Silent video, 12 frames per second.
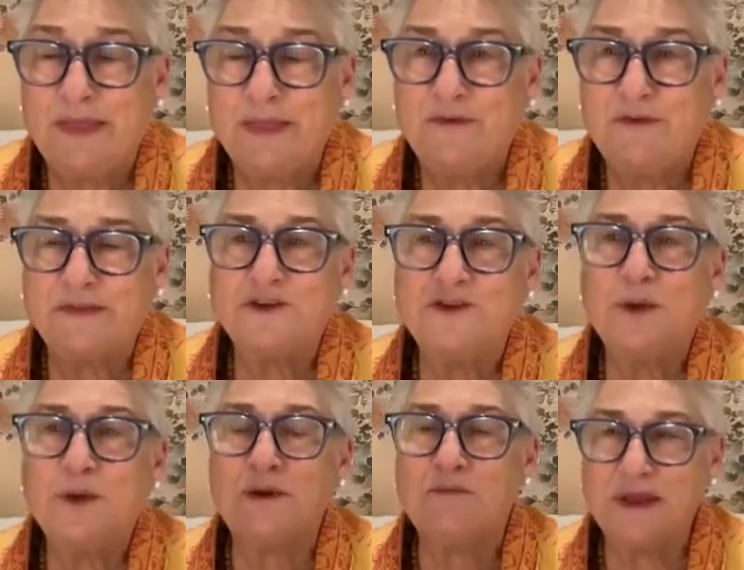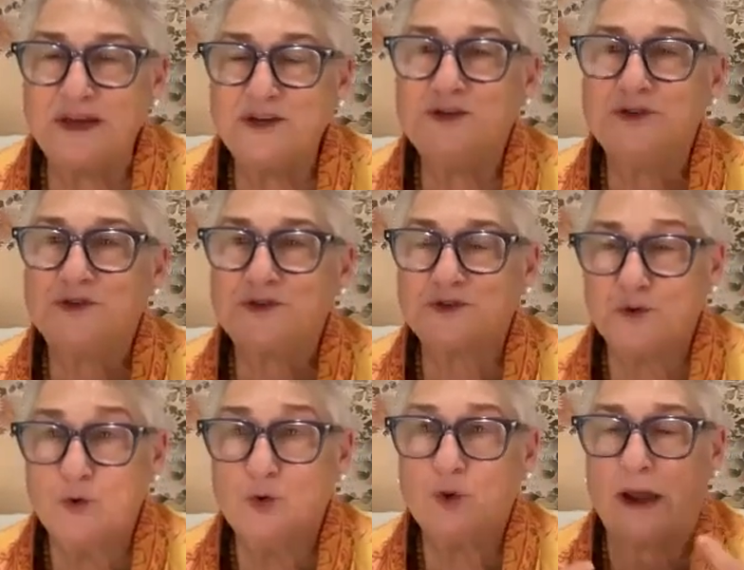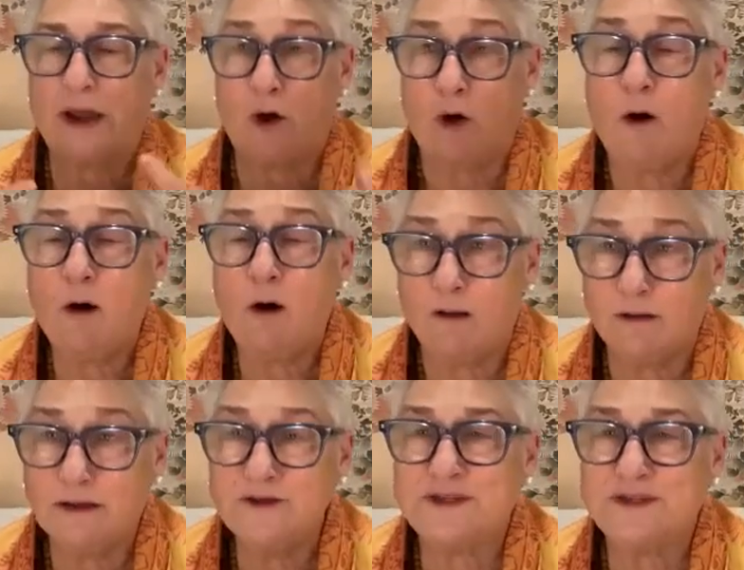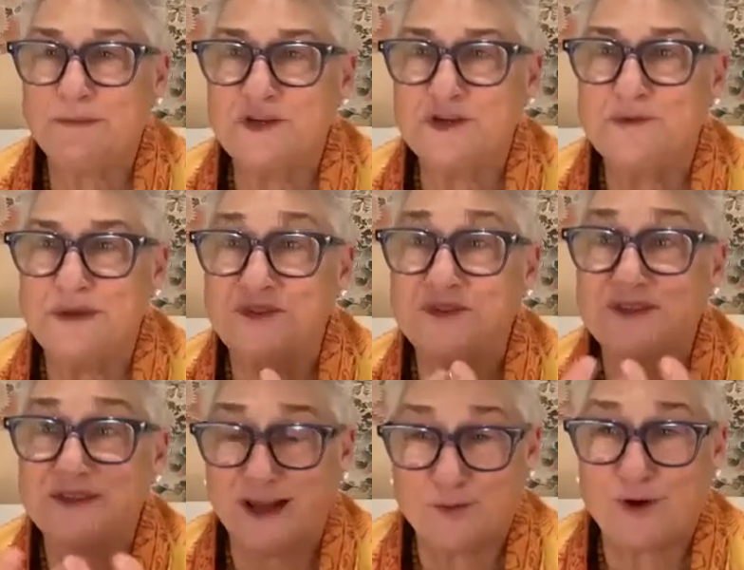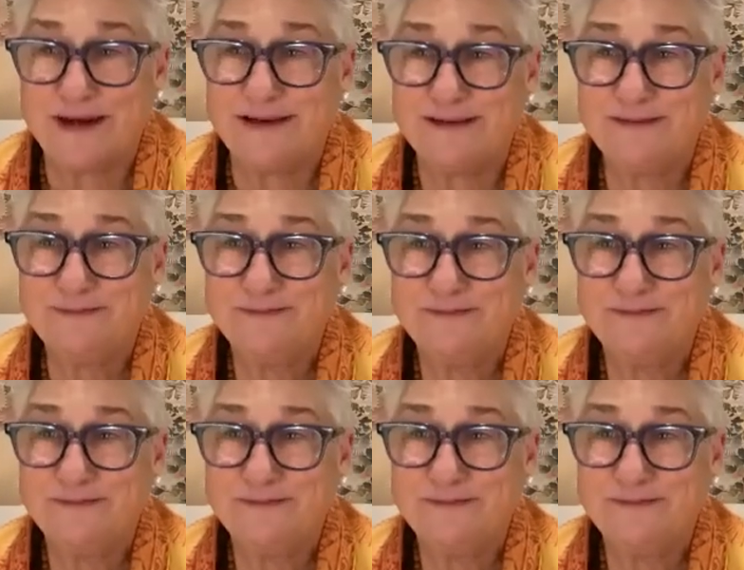and the fact that you had been to school at all is something to be celebrated.